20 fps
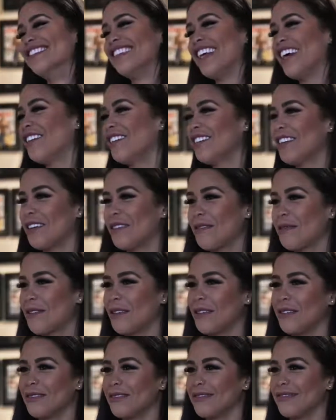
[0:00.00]
I don't care
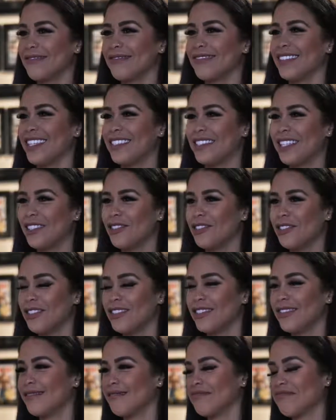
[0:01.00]
about
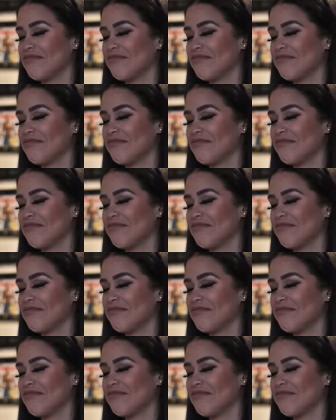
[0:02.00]
attention.